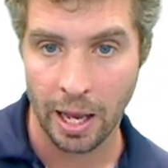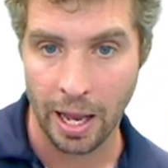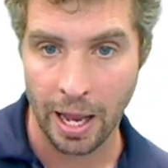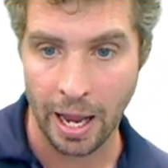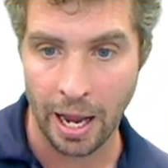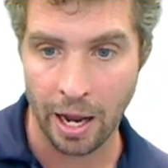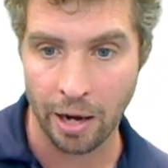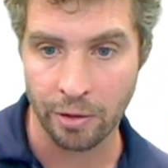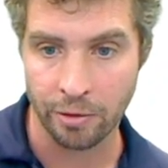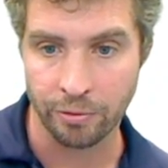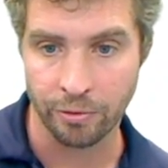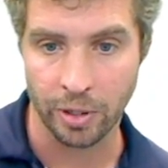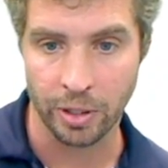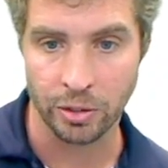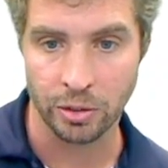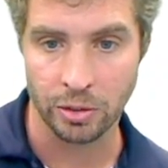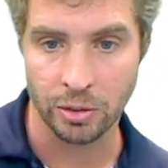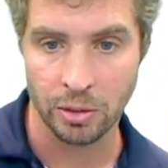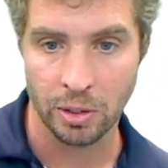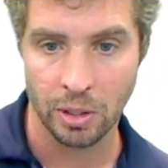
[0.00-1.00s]
out of the
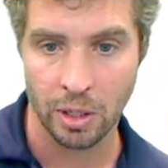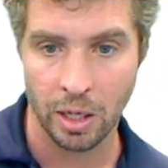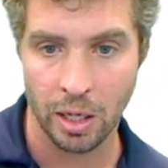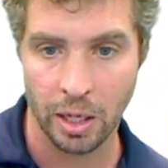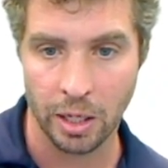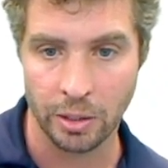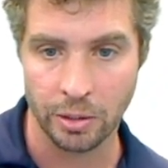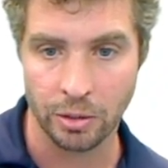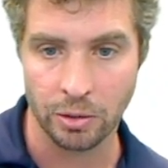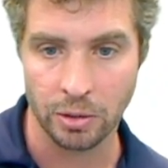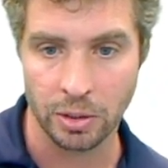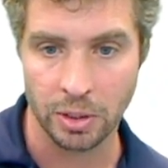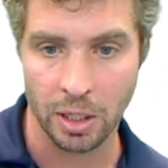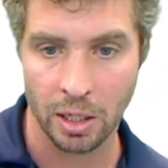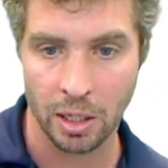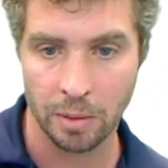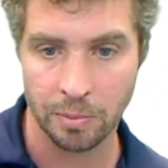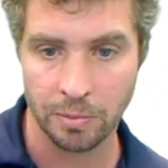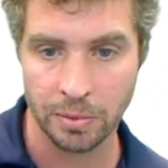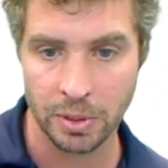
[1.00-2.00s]
fraction and do
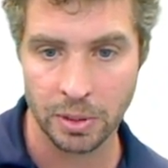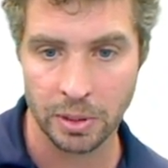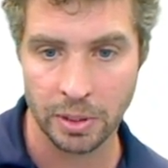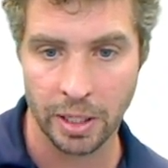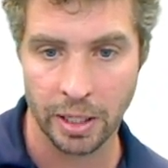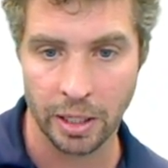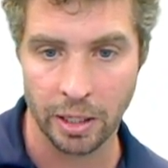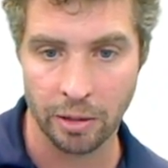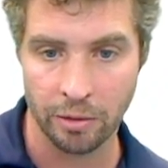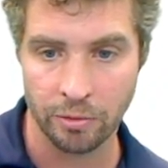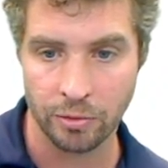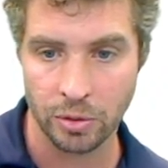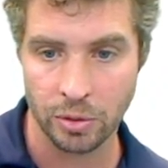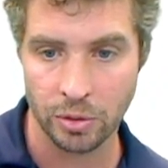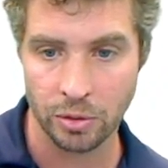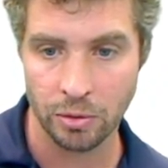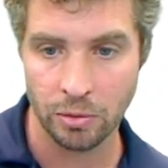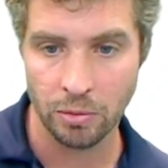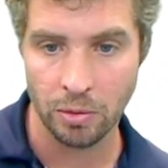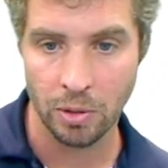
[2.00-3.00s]
times negative
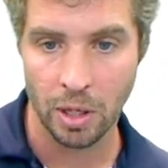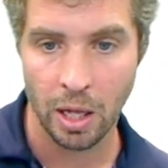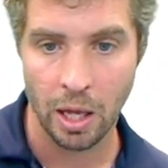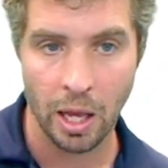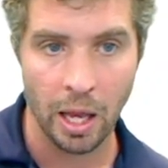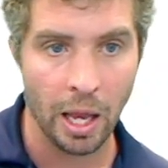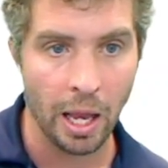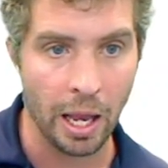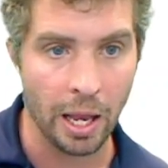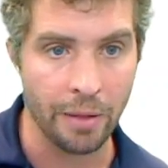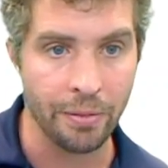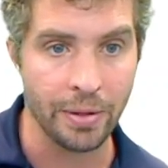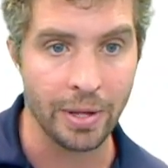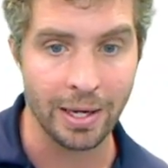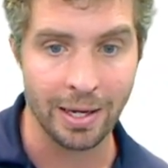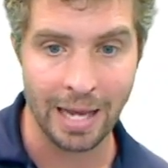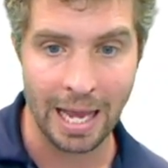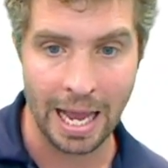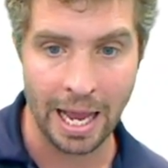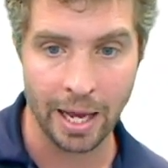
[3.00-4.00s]
2, and
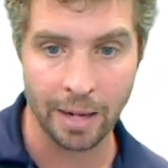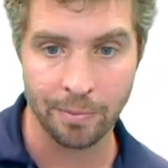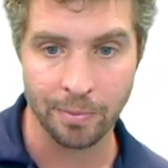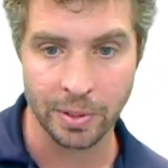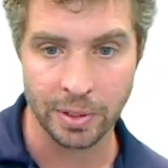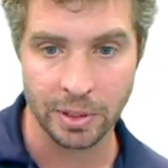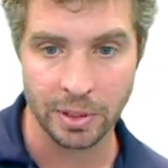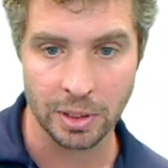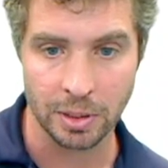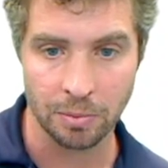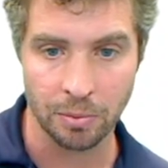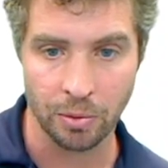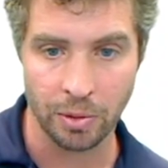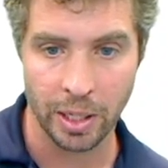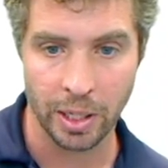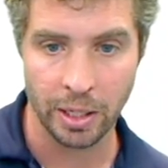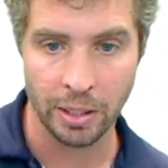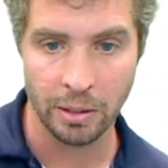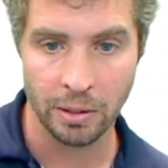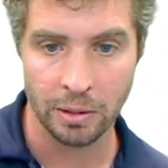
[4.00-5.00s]
then add my
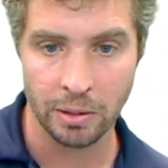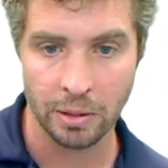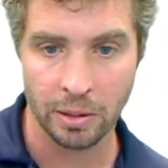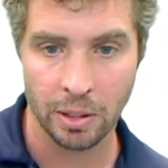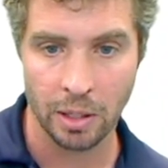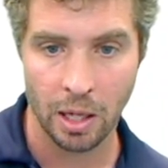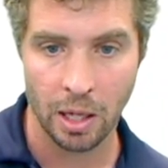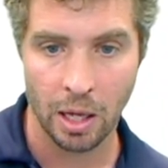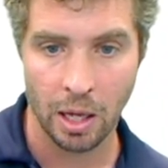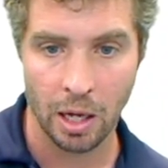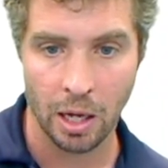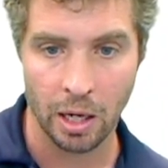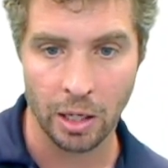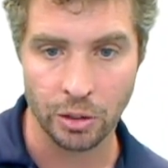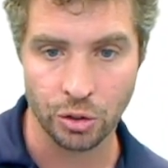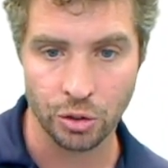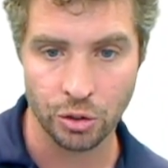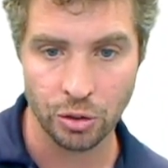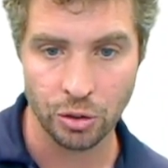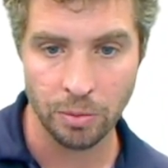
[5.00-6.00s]
6.8. I
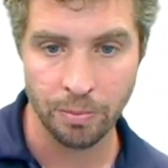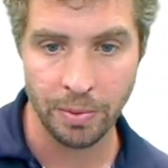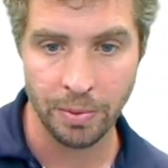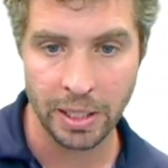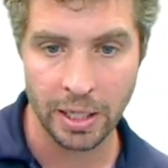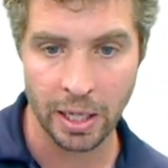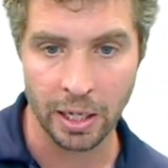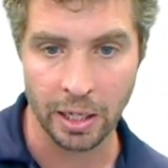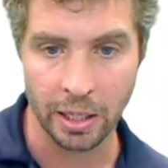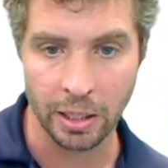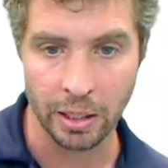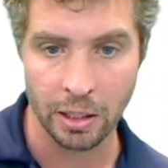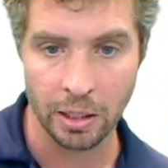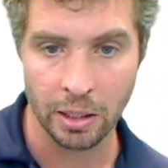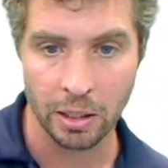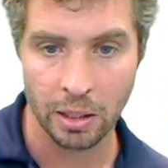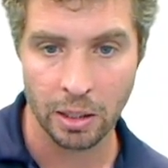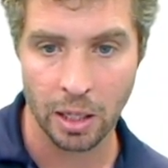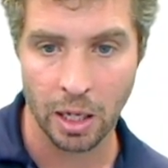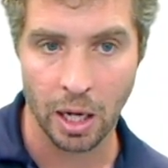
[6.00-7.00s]
should be getting
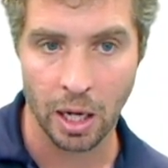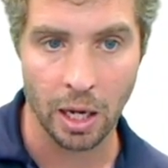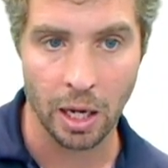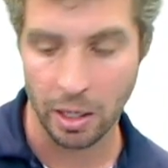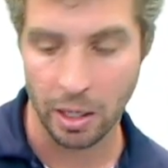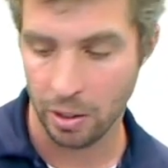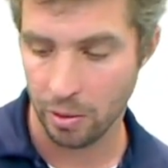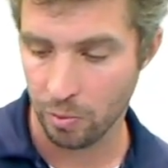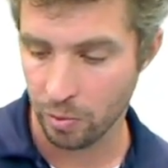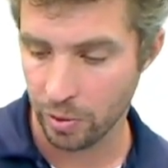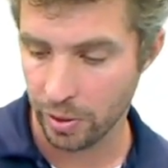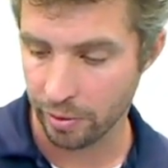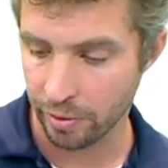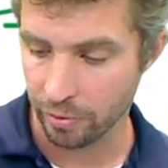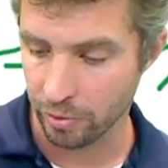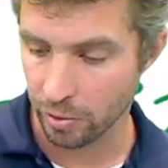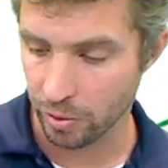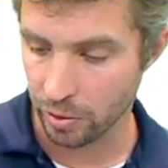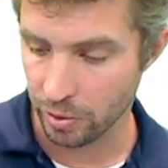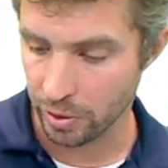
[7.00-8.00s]

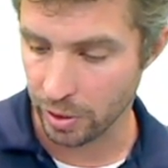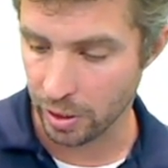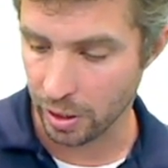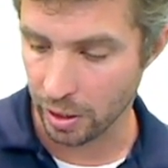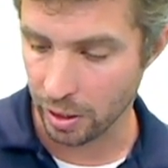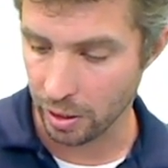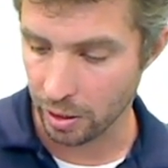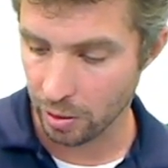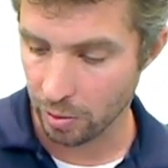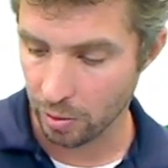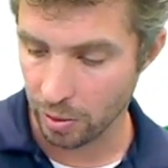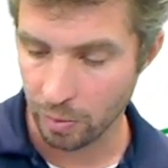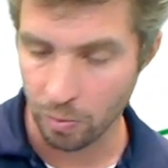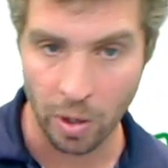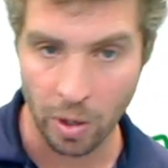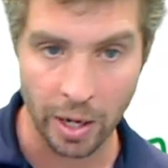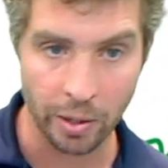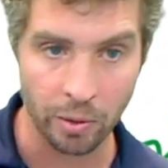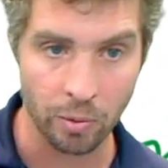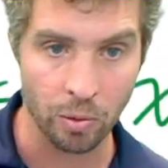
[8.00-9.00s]
whatever the
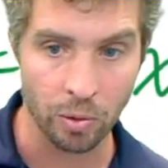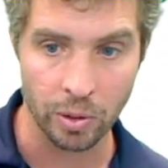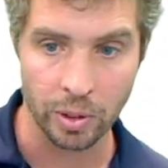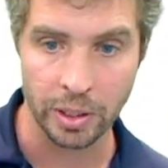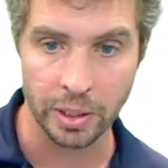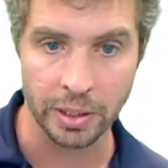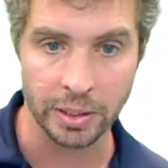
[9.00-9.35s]
y coordinate